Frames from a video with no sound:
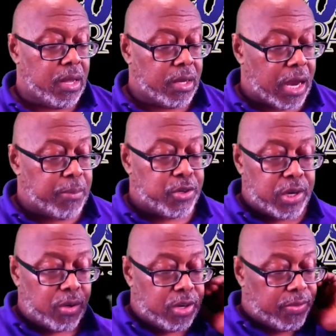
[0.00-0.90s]
K.
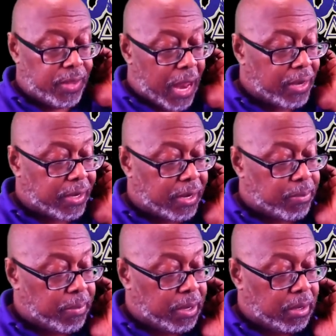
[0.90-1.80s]
Michelle could not get
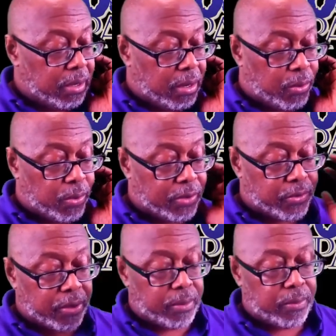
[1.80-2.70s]
me
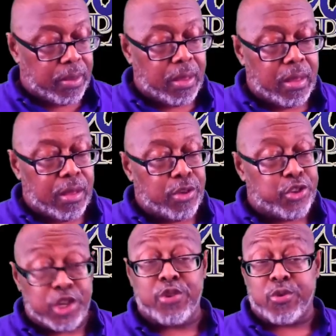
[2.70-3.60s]
arrested.
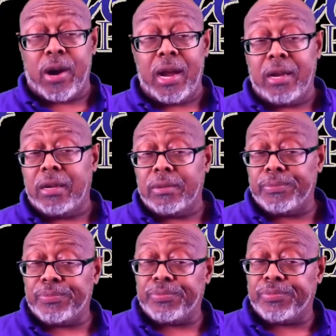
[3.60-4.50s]
She tried.
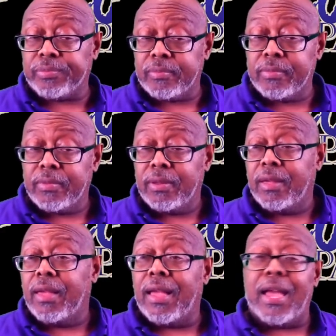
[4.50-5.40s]

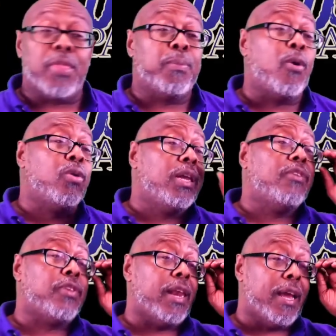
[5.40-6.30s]
And the
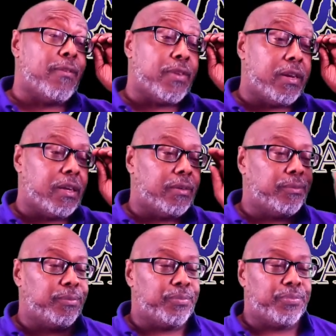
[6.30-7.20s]
police laughed at her.
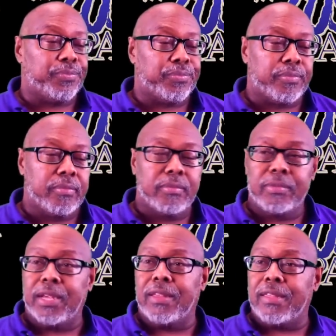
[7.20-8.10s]

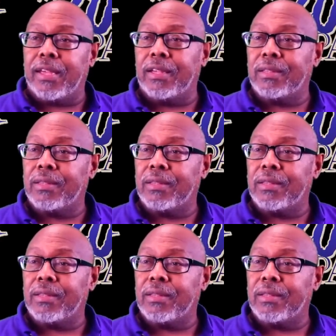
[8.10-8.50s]
Did that?